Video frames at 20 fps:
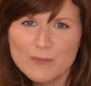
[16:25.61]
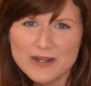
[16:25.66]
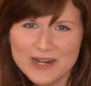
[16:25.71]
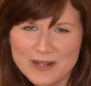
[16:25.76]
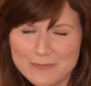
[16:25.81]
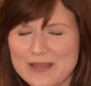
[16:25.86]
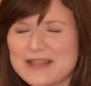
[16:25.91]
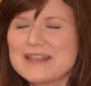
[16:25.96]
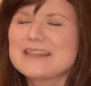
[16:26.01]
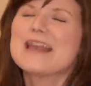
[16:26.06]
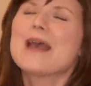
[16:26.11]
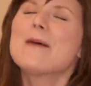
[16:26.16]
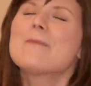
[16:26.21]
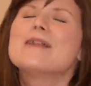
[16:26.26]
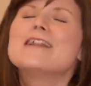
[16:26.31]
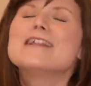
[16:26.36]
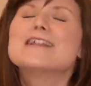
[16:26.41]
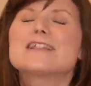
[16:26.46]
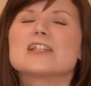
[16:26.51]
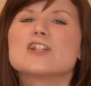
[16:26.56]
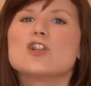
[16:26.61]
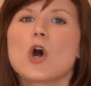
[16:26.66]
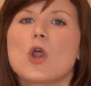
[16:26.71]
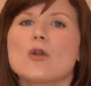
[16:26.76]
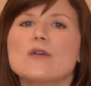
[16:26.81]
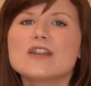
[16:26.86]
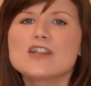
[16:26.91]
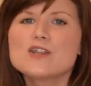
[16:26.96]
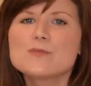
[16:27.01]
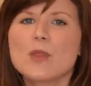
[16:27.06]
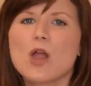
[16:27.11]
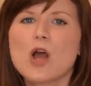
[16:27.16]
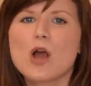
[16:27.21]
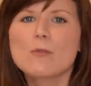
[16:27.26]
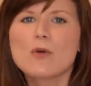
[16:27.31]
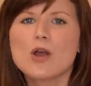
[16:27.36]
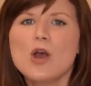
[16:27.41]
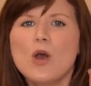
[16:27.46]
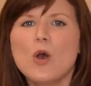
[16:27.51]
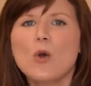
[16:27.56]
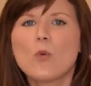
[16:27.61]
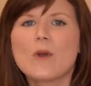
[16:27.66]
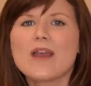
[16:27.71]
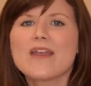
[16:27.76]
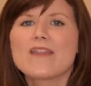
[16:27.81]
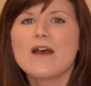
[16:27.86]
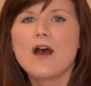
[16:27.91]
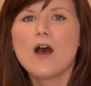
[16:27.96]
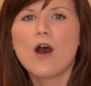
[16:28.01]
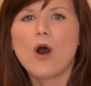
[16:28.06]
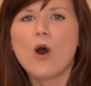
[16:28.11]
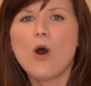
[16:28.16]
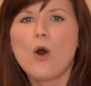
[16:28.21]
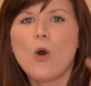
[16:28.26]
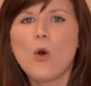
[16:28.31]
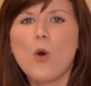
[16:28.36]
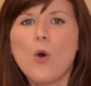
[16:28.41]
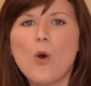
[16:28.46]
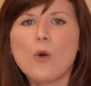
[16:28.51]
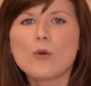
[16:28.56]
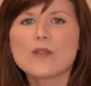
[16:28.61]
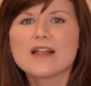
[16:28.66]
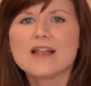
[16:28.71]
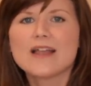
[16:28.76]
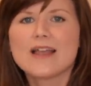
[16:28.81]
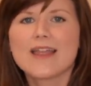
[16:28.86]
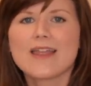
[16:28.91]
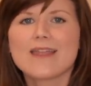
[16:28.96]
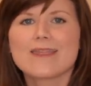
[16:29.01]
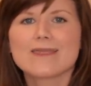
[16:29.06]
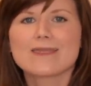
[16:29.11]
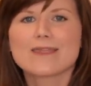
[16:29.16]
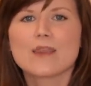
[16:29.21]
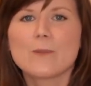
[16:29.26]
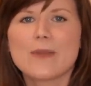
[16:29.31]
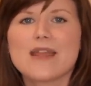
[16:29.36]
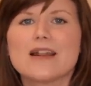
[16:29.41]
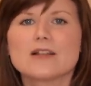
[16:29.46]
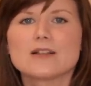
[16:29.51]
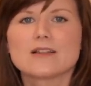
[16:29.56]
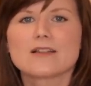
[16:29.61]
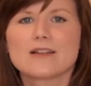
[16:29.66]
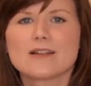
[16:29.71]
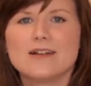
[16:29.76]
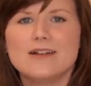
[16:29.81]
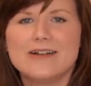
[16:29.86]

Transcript: And I'm like, yeah, but it's an orange blob with a hole in the middle.